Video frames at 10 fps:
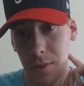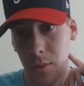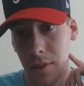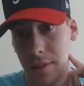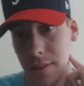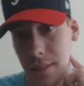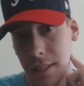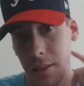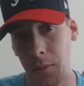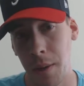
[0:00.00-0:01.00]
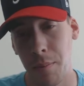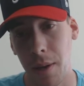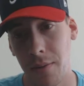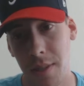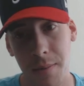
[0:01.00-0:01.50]
Schwartz, when he
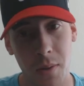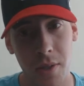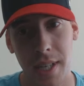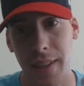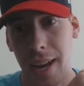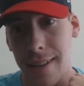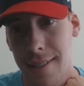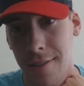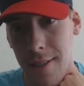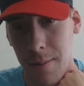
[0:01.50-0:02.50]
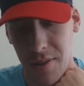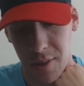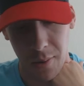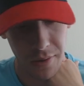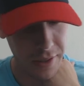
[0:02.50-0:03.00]
played for Jim Schwartz, he had the highest interception
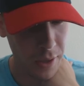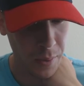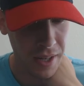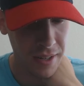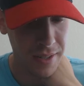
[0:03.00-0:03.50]
total in his career.